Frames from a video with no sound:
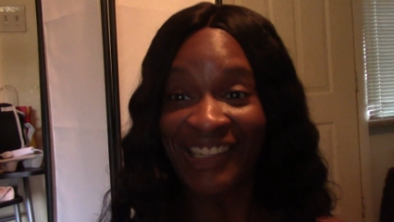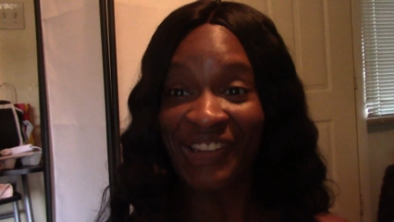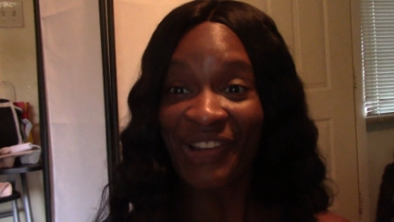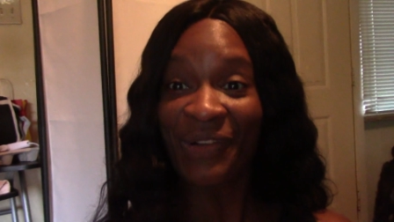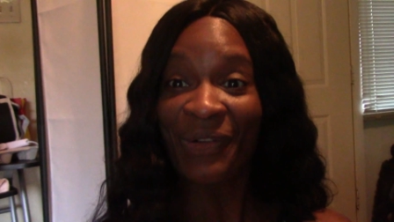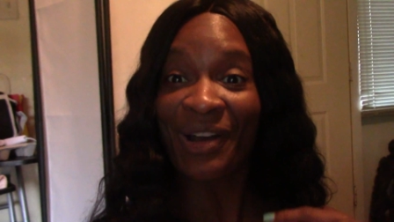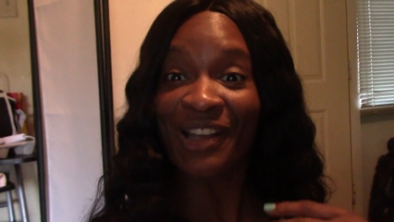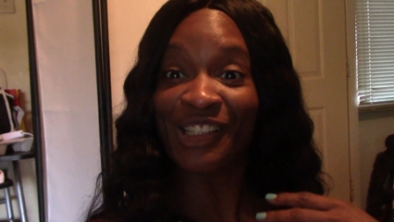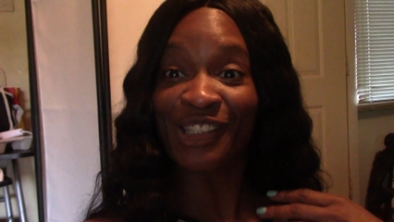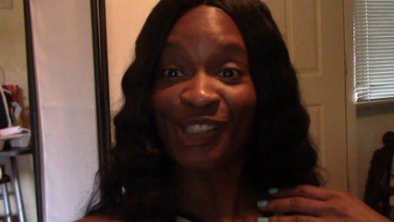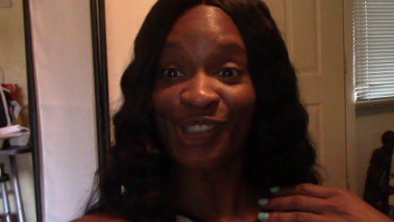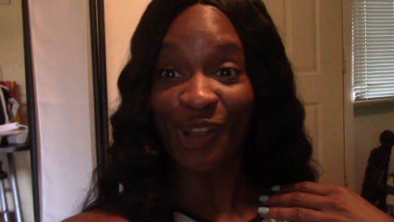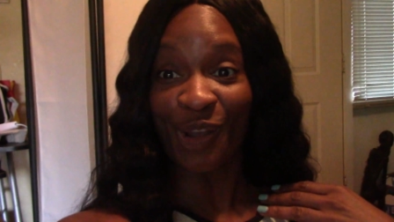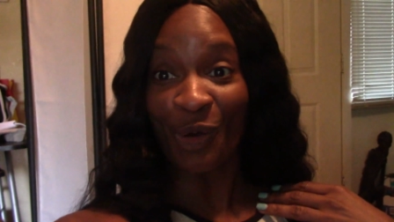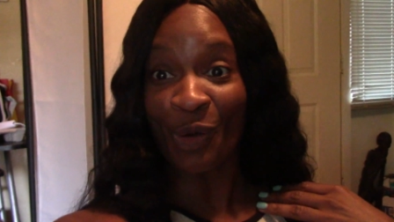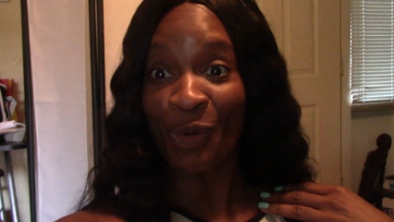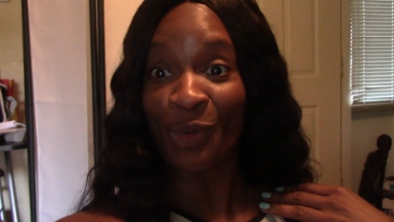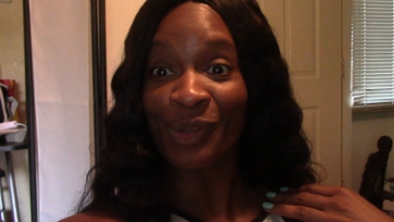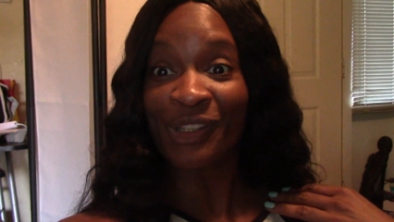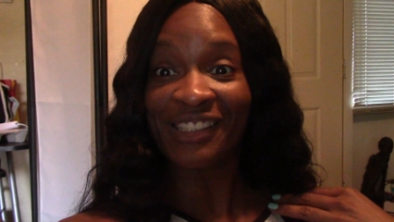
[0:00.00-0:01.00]
you
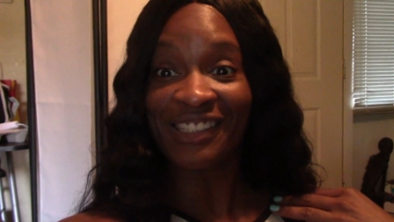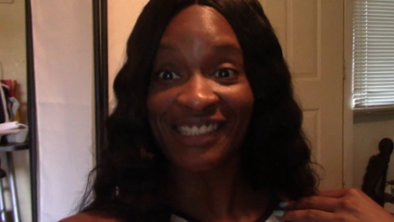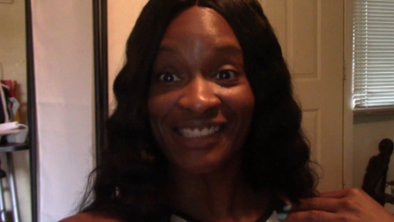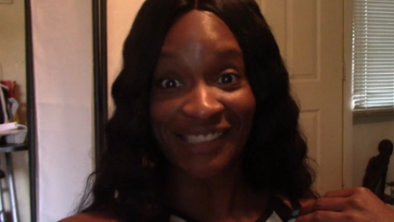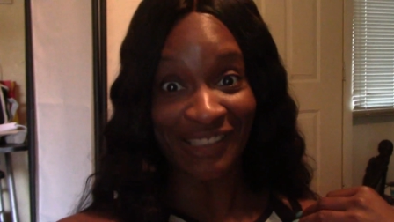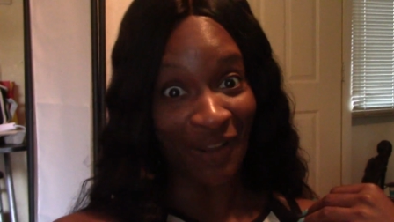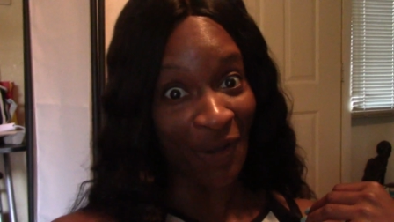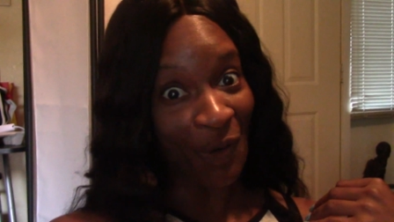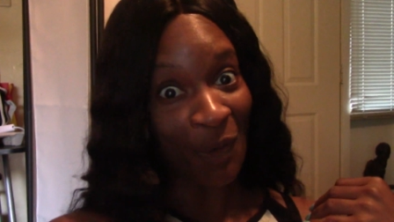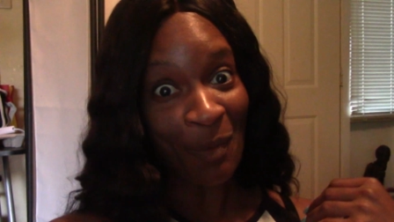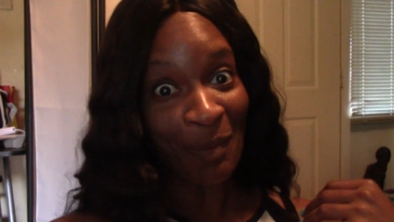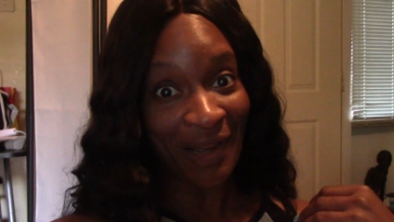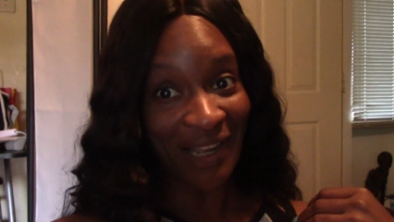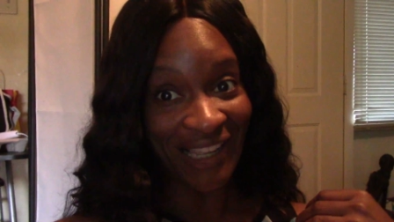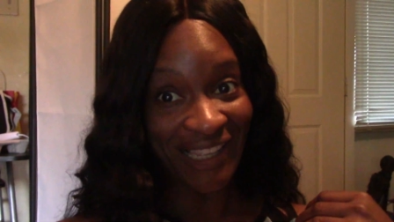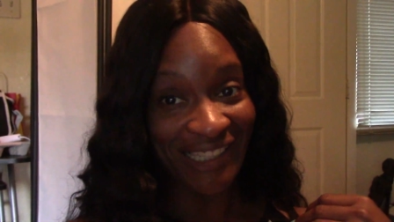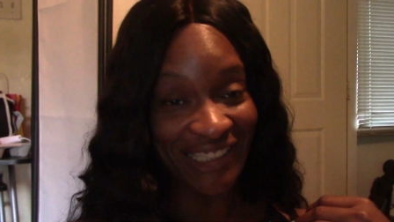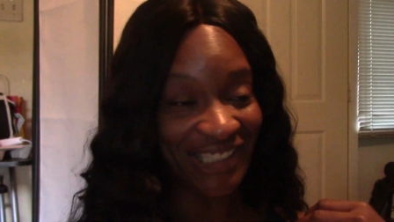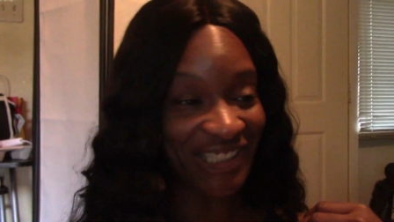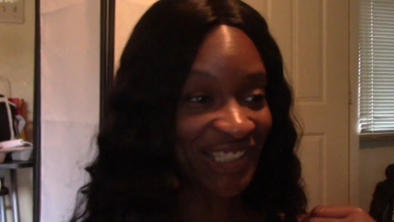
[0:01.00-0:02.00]
so so
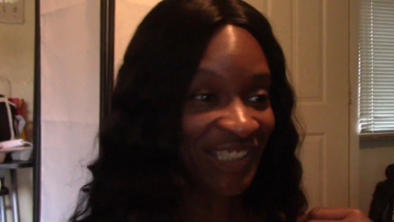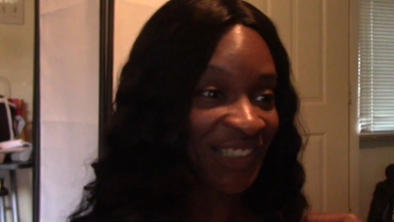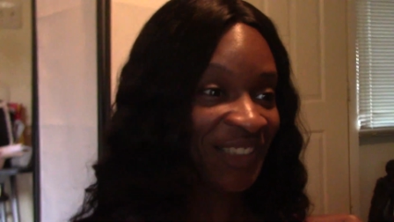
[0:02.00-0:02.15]
much.